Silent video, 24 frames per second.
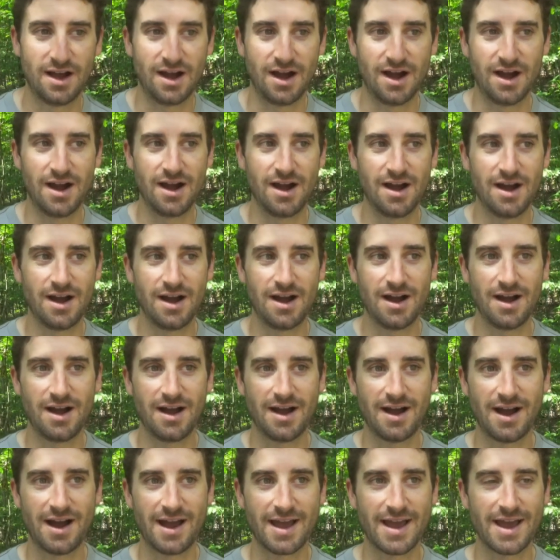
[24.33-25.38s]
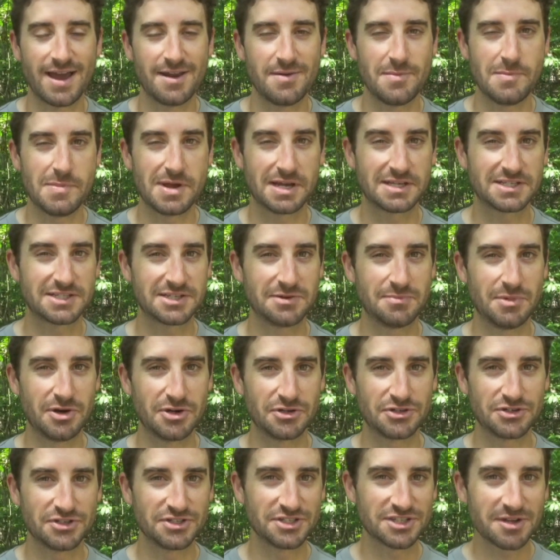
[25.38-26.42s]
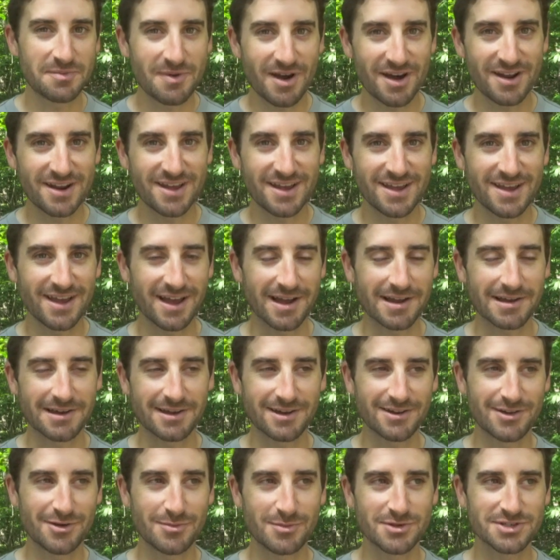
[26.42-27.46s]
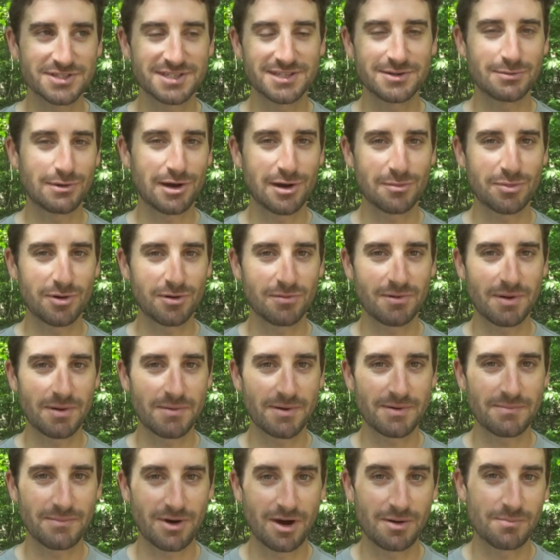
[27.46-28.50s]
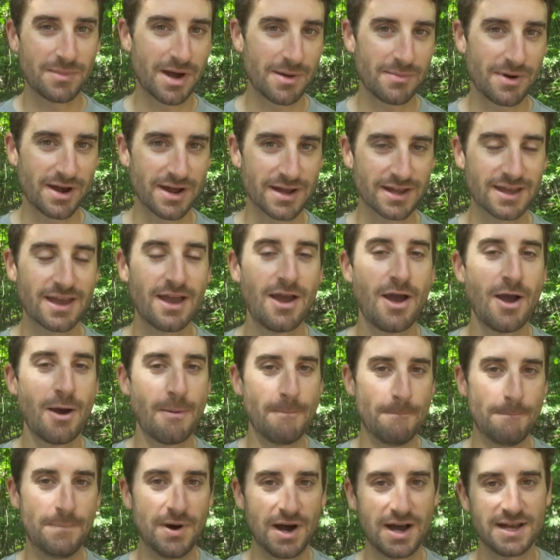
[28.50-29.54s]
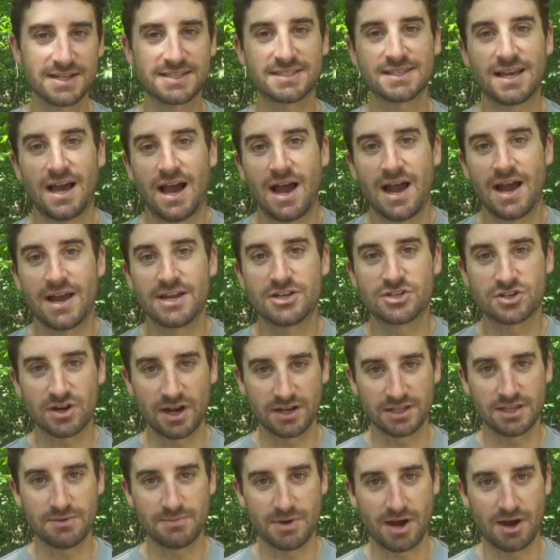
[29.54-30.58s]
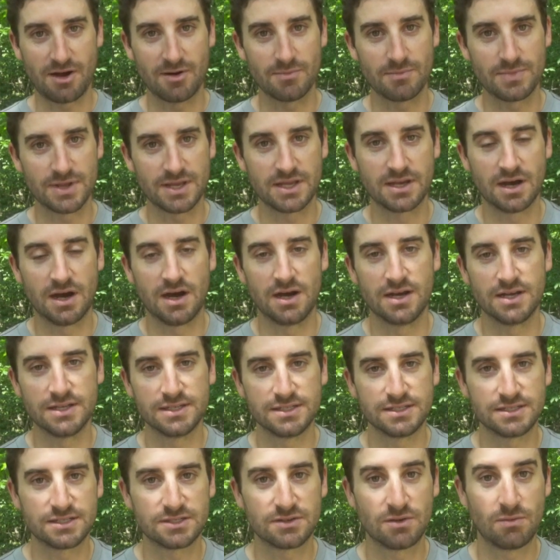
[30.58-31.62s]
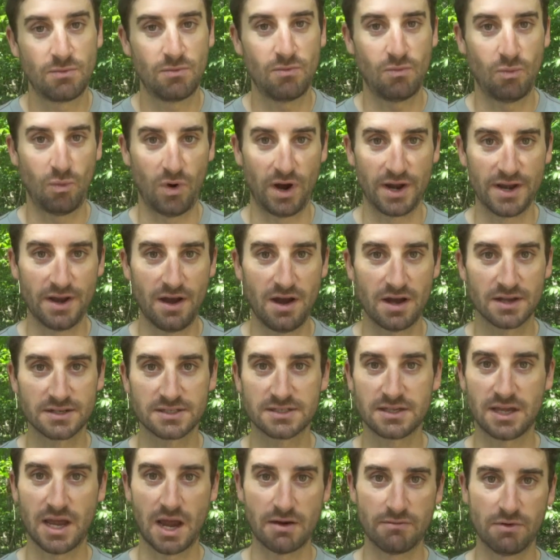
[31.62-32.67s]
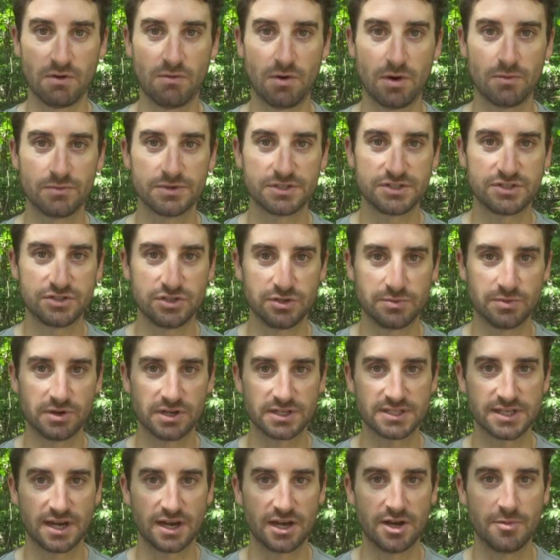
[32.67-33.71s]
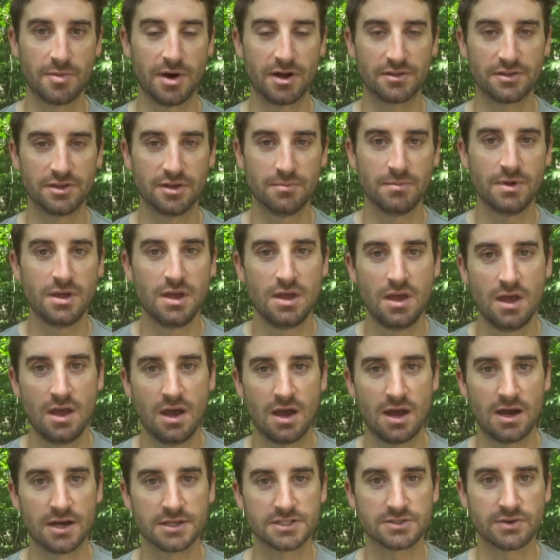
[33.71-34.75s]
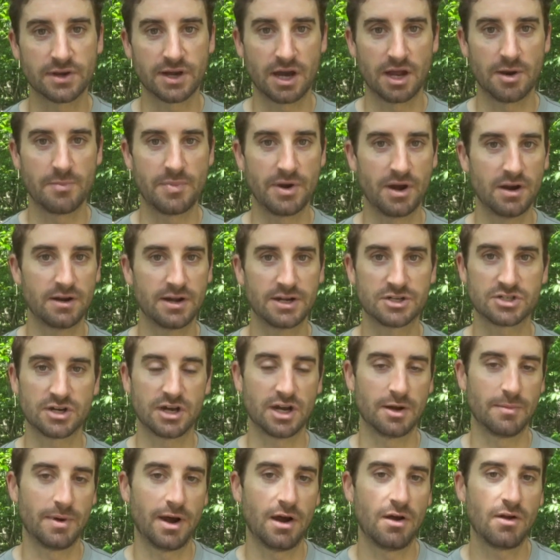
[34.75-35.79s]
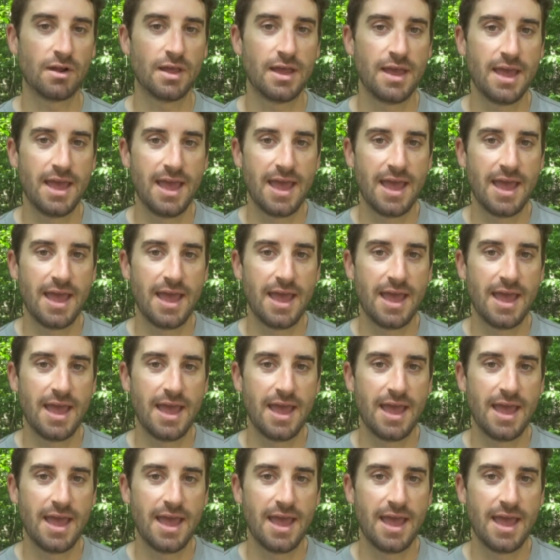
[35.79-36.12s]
I had mixed emotions about it. I kind of almost didn't want to put them on my bike. But I tried them out because why not? Everyone was super excited about them. So I got a pair and I tried them out.